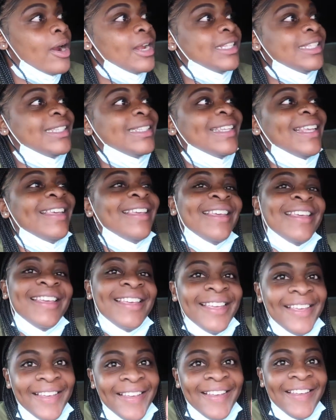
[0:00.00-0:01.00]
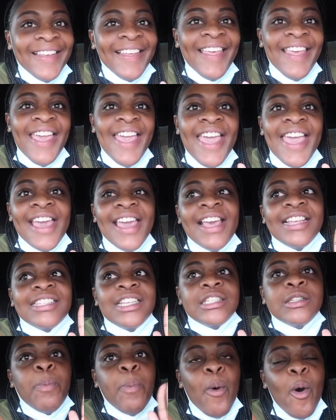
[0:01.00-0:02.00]
You did. I used you just, it's
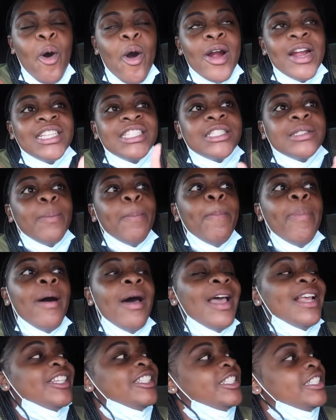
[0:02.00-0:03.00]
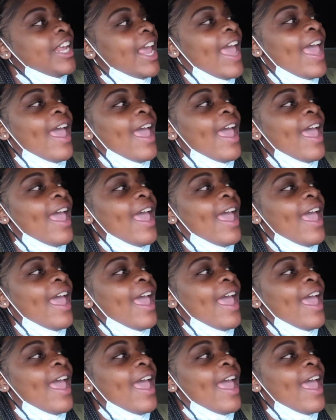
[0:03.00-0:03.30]
a sports. Up, girl.